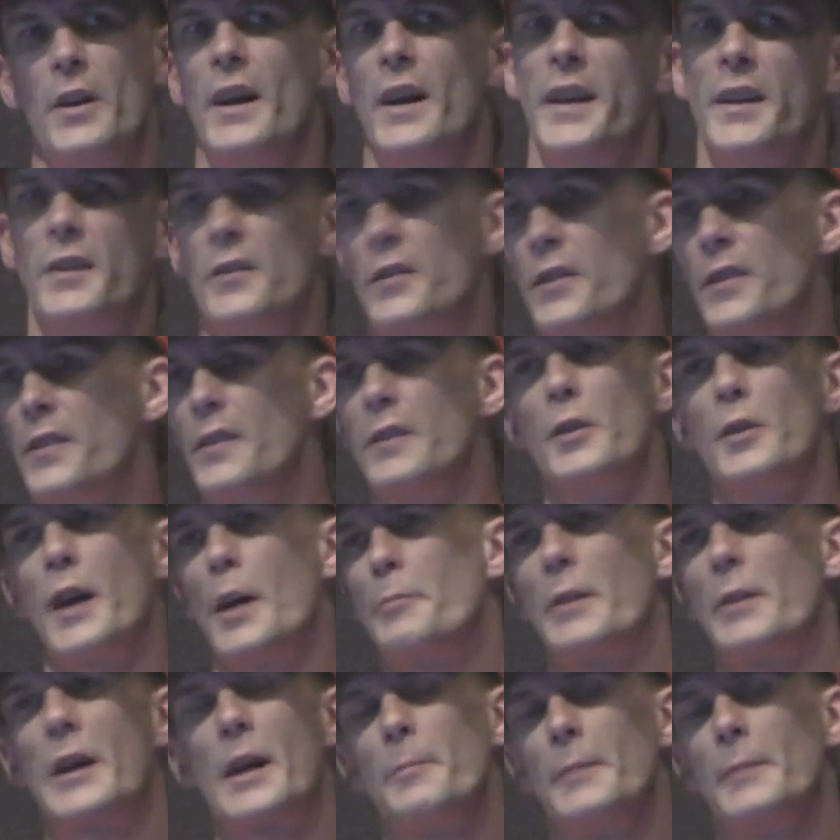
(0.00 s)
I can just look
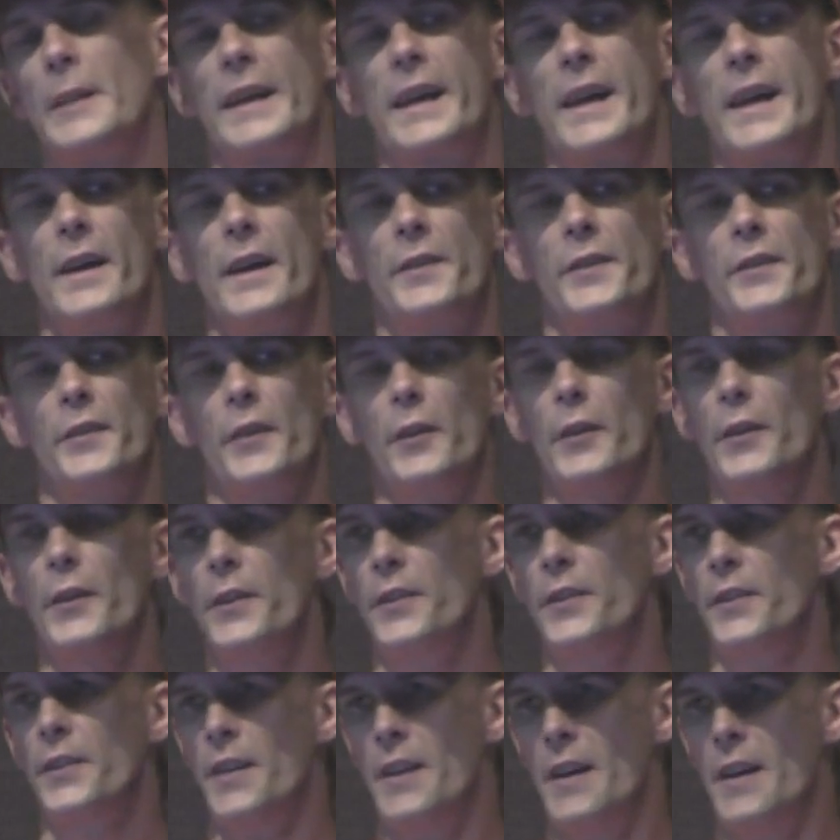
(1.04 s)
up a couple of
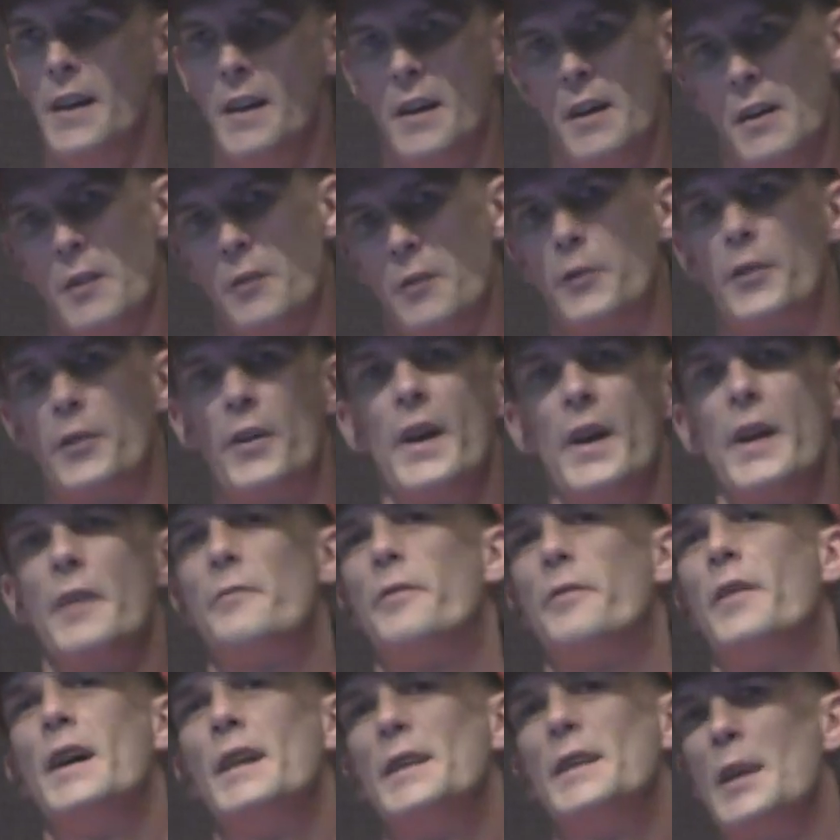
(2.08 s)
councils, try and
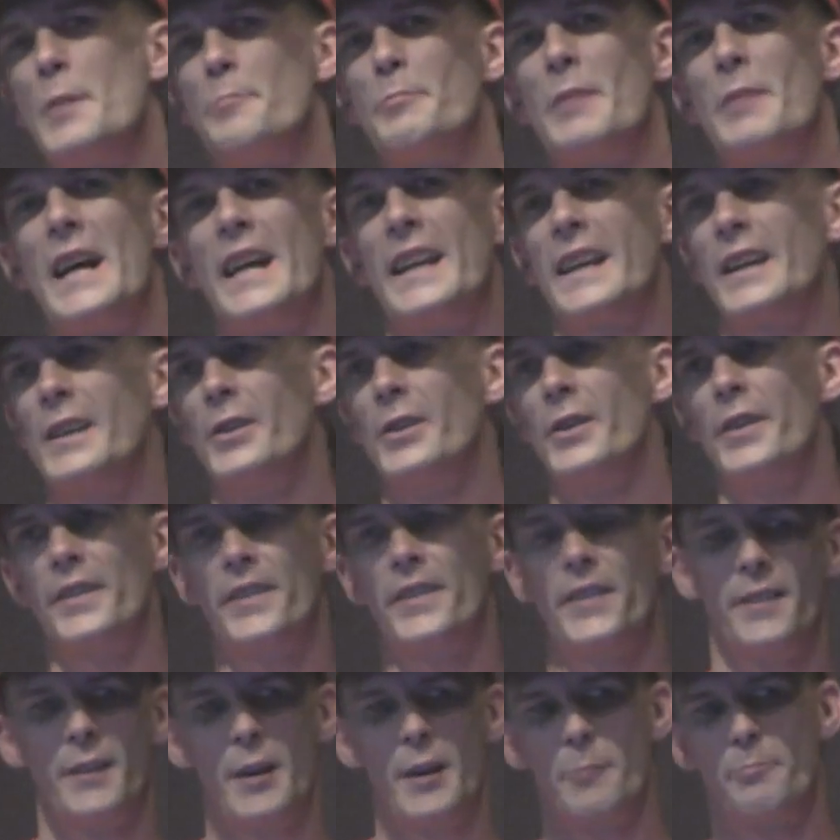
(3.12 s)
find their planning
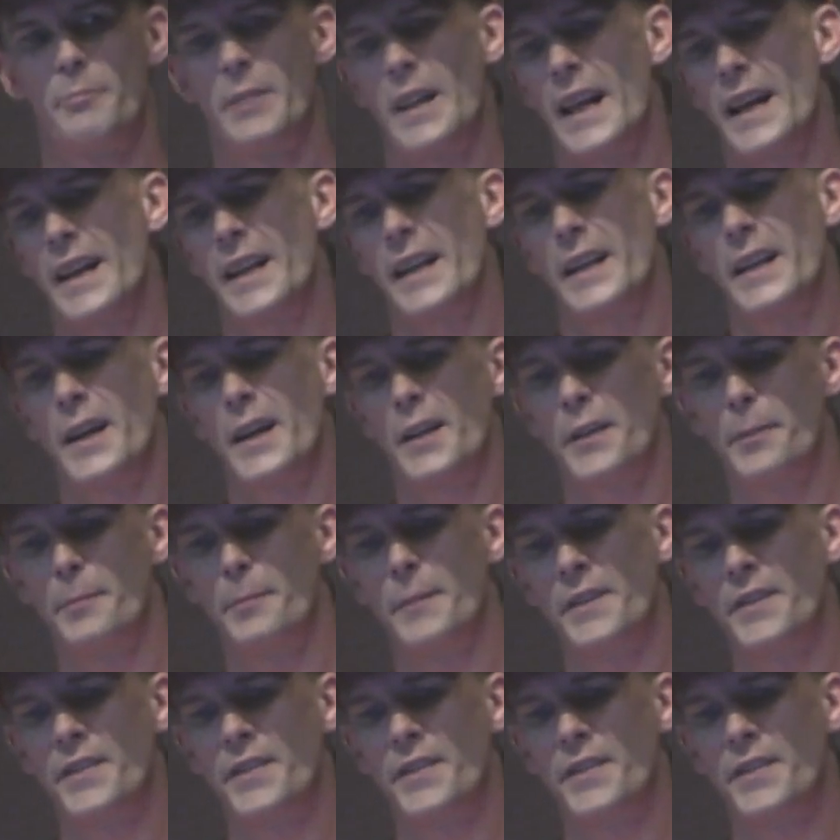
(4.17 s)
alerts, uh, planning announcement